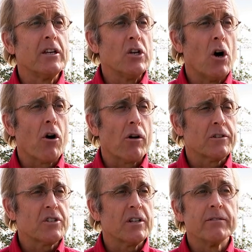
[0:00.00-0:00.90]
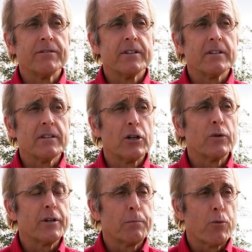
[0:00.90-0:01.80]
yards of
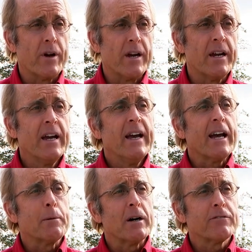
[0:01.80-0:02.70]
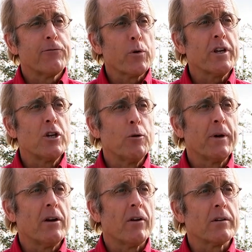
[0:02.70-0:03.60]
litter and debris and about 40
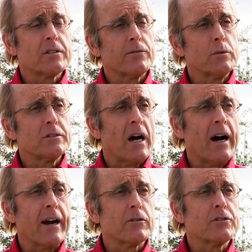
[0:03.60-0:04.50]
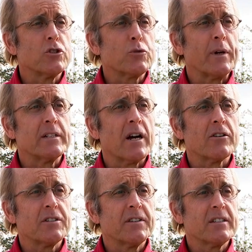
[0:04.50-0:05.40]
cubic yards of old tires and shredded
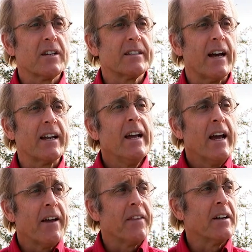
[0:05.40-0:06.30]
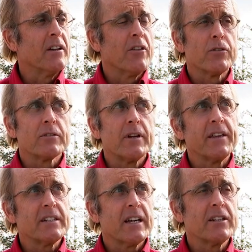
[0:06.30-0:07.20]
tires and things like that. And then another, I
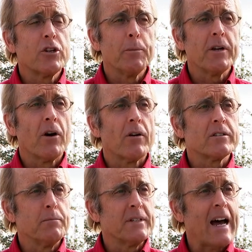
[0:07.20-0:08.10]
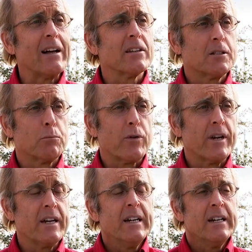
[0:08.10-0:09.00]
think, 10 cubic yards of metallic
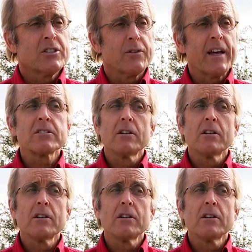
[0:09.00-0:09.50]
debris. So that's a